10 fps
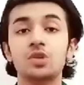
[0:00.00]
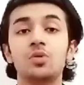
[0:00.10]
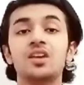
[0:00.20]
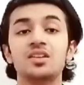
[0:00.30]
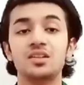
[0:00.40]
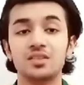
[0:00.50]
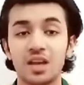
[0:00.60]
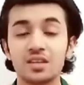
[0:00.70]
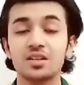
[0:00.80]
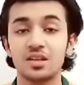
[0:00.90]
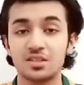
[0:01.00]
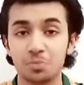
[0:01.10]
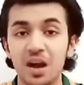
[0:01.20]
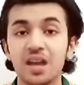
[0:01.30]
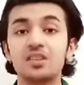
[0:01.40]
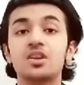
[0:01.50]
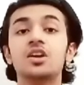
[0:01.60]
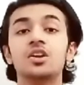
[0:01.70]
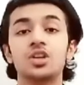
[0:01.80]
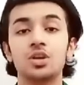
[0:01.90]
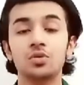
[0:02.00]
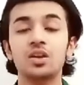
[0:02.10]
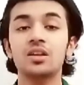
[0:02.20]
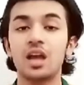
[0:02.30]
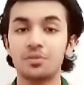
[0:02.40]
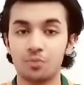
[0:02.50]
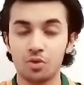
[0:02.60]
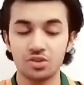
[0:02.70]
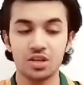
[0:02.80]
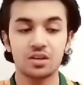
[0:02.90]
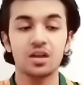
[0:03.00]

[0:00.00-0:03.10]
you had get inspired during that project.